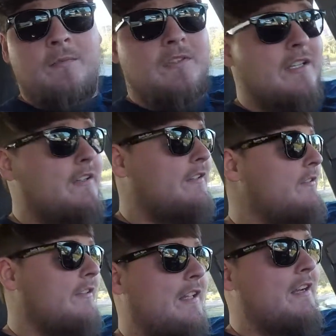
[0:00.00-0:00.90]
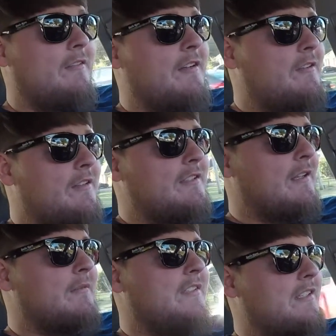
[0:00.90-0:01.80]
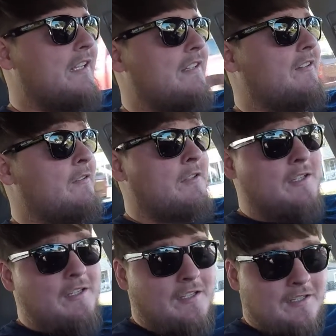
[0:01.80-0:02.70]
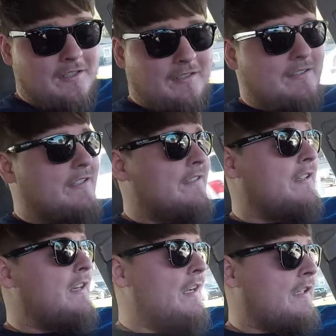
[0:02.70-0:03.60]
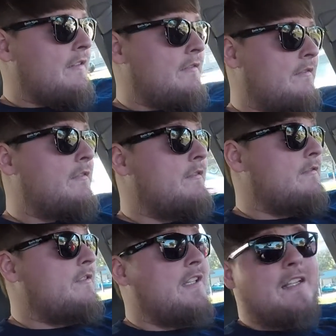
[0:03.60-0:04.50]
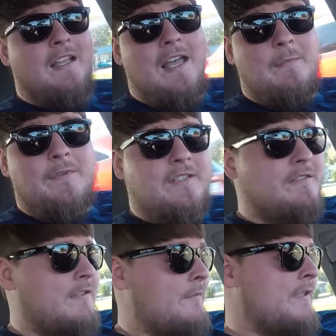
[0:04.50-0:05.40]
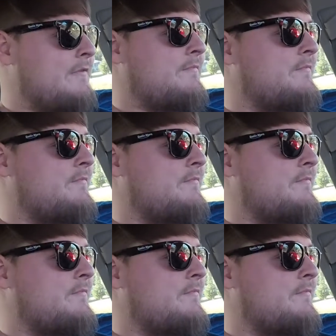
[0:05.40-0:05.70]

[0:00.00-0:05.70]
tell you they don't know this. I'm just saying, though, this is something I could see happening. I mean,